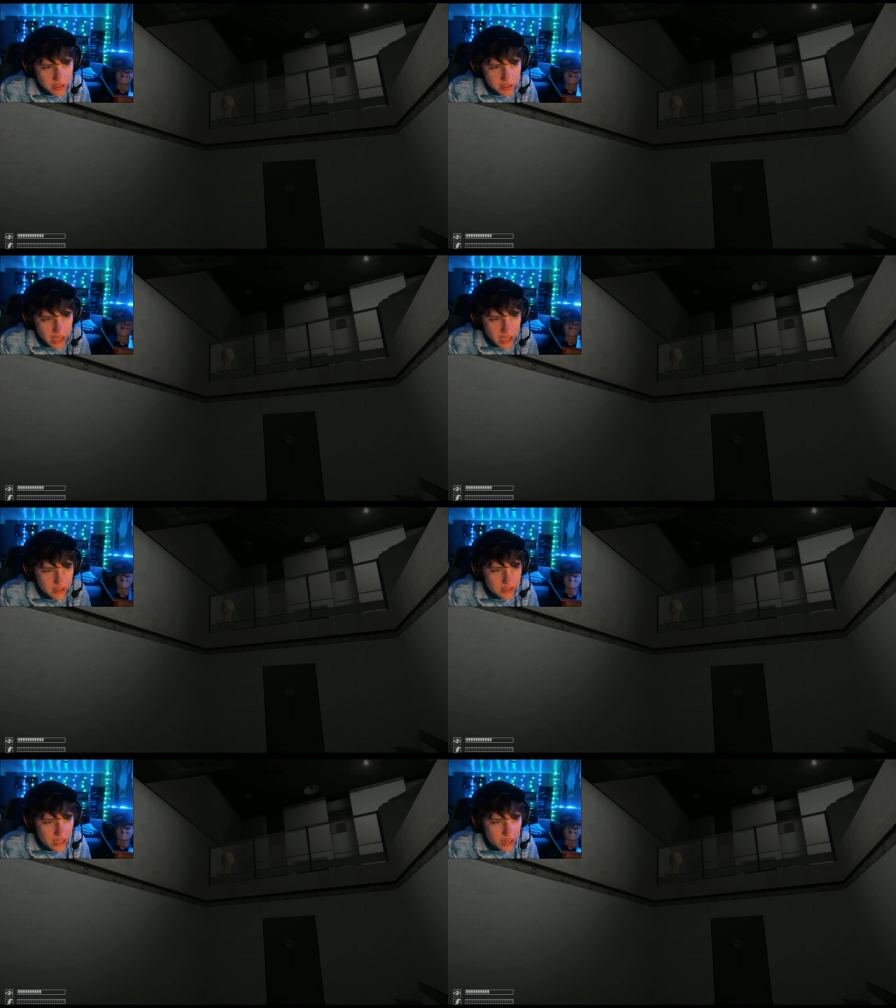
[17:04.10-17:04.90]
got
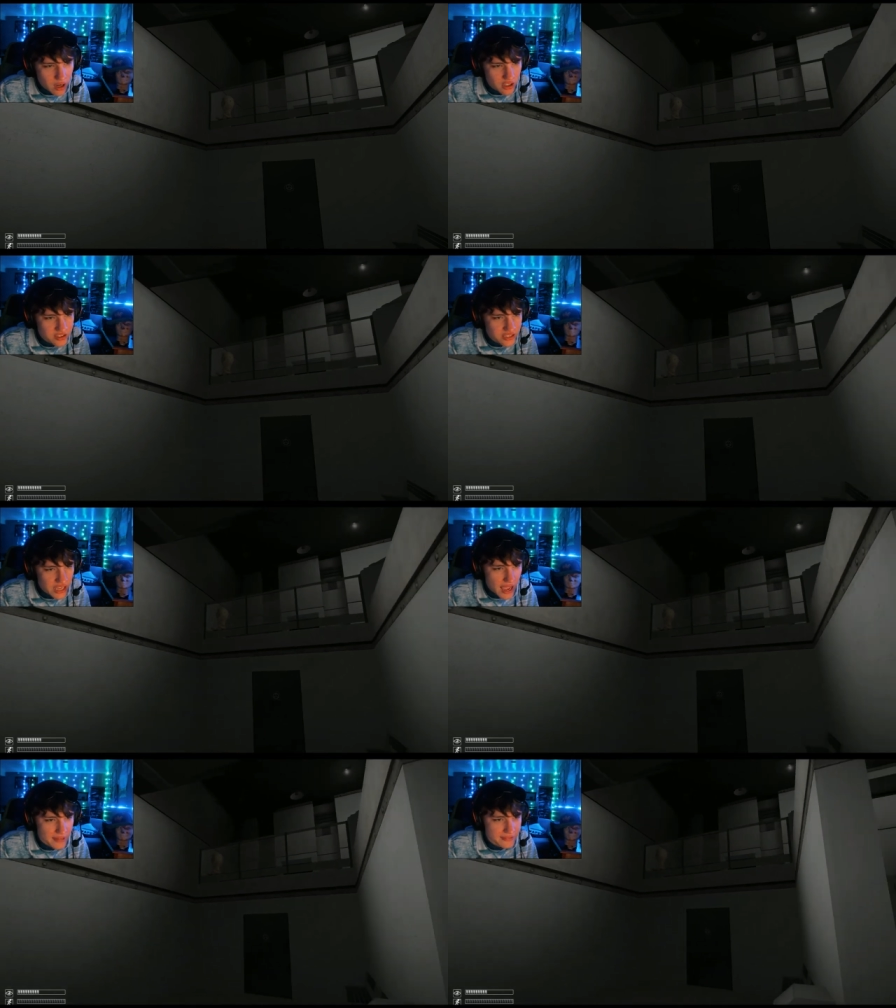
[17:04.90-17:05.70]
you gotta
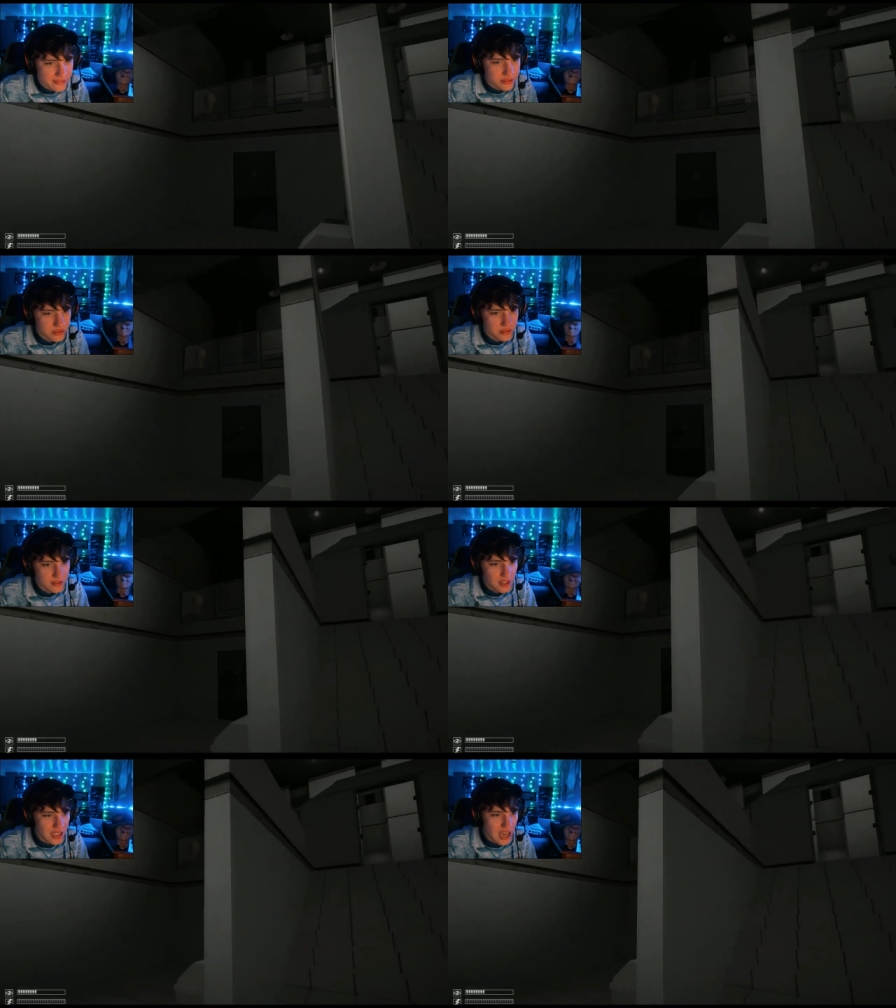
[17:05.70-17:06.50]
understand.
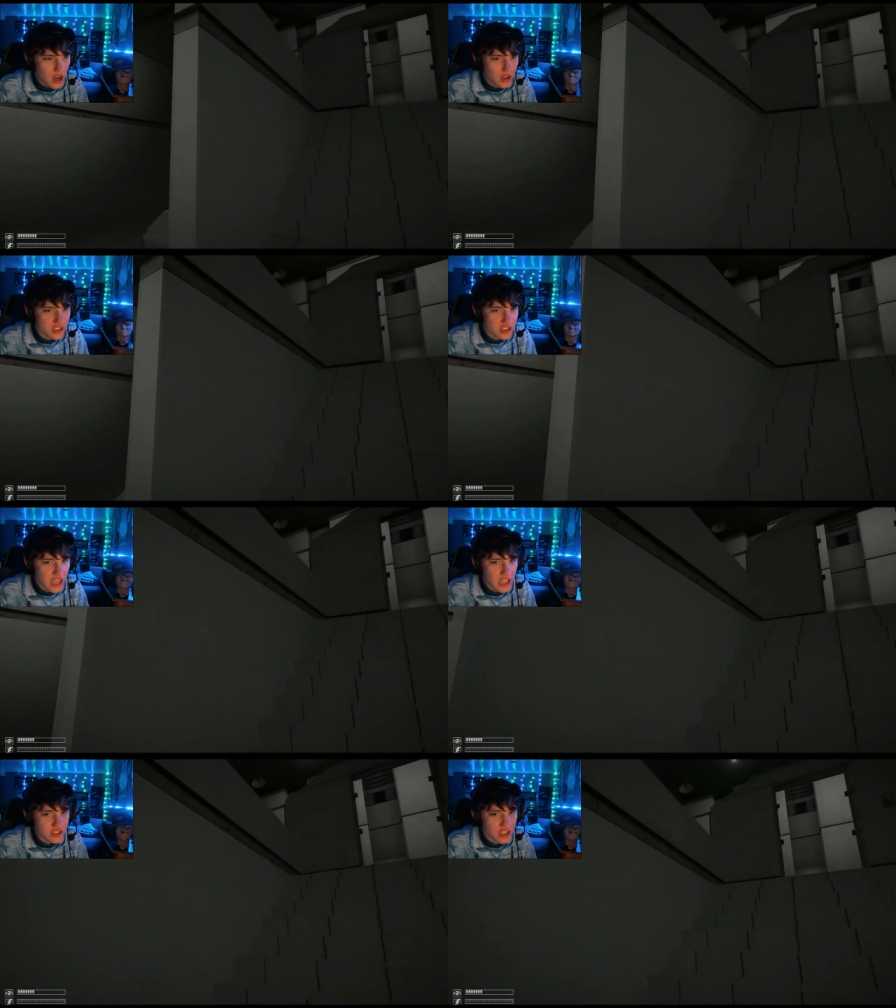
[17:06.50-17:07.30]
You gotta
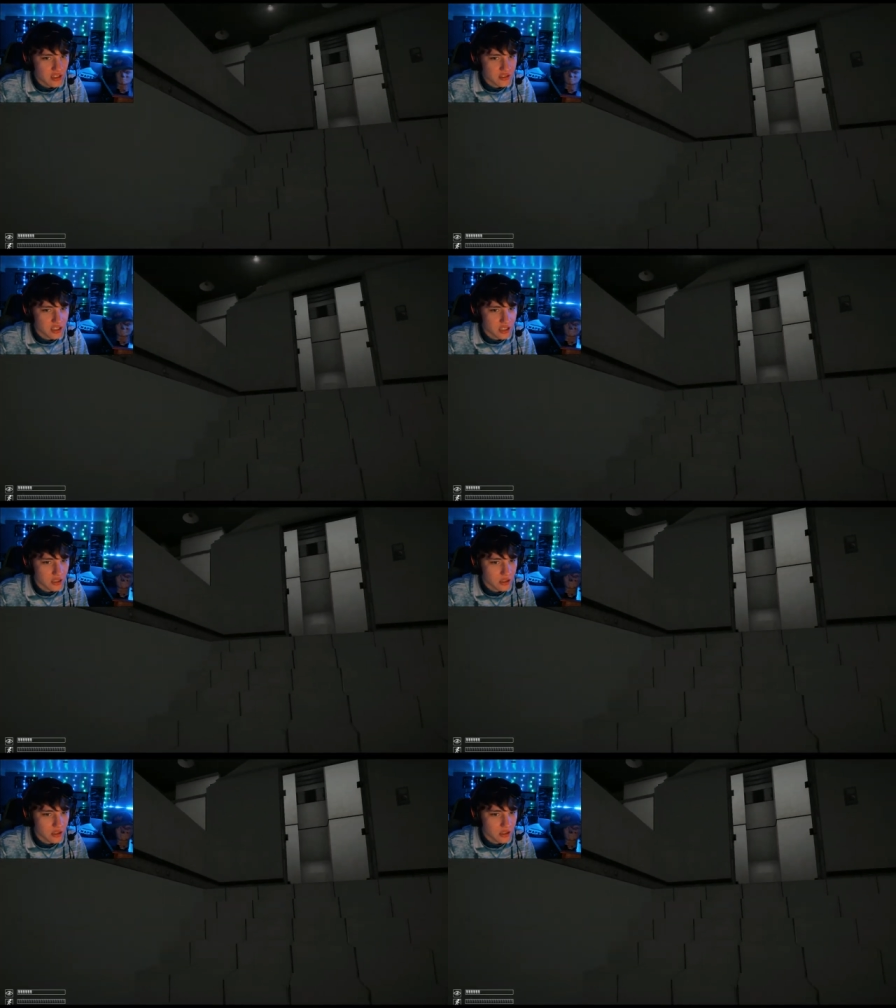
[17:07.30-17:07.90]
understand, Chelsea.